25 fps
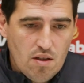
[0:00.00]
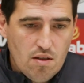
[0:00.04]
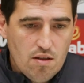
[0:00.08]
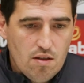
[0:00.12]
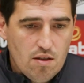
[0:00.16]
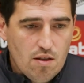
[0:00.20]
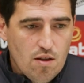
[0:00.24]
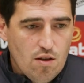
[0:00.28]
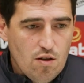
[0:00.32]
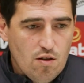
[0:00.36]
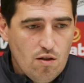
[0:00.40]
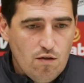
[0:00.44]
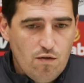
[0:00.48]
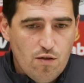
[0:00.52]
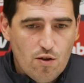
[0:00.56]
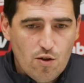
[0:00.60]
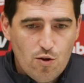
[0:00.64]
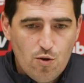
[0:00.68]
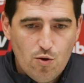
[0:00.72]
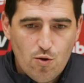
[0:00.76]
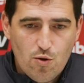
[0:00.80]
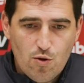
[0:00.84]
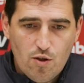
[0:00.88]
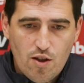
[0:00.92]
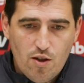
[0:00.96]
No, for
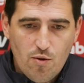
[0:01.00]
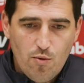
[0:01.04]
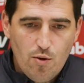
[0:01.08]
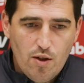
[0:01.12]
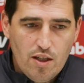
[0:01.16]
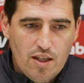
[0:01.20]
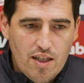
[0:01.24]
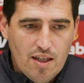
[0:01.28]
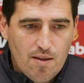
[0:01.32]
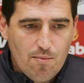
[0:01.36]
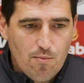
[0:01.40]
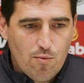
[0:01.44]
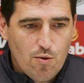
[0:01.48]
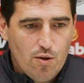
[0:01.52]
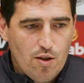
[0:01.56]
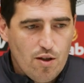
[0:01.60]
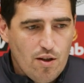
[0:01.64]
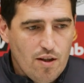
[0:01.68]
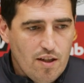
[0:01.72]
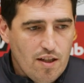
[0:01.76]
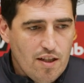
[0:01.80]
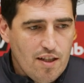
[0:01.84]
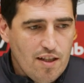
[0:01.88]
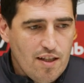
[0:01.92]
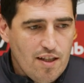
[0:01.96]
sure they will come with
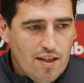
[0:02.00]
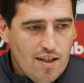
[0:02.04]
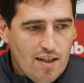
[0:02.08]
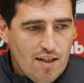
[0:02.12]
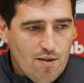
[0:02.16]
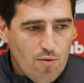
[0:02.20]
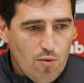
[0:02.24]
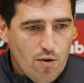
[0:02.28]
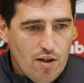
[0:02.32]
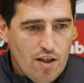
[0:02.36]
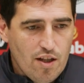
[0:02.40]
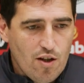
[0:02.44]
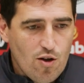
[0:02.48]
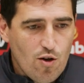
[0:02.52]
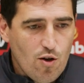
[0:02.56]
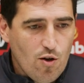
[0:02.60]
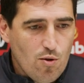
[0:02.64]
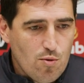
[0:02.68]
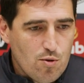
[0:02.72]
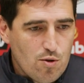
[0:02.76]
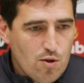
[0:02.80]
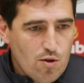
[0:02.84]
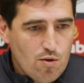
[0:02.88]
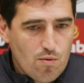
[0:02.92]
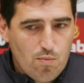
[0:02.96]
the
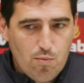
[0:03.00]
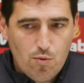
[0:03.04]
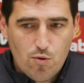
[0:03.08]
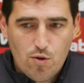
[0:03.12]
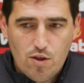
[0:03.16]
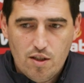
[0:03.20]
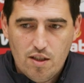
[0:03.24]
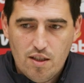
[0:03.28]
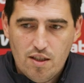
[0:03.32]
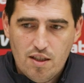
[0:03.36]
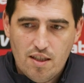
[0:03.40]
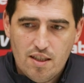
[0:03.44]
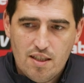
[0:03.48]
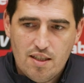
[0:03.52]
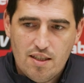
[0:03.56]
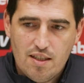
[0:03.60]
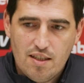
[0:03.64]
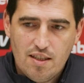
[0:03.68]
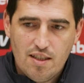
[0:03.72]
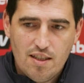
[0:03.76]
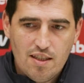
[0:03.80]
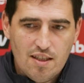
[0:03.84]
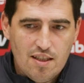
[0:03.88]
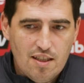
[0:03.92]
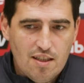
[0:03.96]
hose or putting us
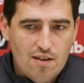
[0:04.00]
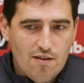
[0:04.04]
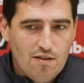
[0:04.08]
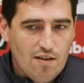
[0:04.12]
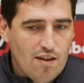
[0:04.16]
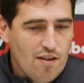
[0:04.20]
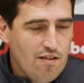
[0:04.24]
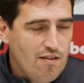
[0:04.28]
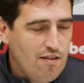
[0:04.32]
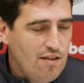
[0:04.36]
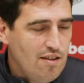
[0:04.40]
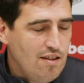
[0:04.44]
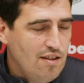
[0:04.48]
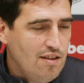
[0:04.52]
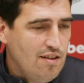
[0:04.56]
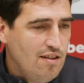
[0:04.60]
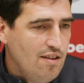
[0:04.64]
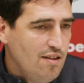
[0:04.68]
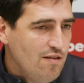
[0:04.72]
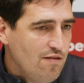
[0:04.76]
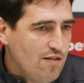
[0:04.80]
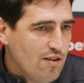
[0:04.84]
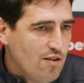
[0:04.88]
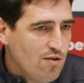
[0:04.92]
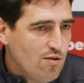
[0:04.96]

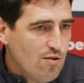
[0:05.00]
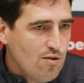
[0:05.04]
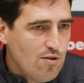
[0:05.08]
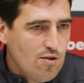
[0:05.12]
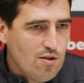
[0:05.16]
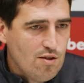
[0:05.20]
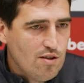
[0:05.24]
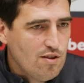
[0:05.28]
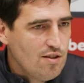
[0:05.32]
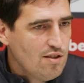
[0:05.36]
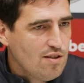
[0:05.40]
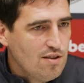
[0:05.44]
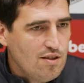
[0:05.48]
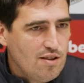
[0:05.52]
difficult.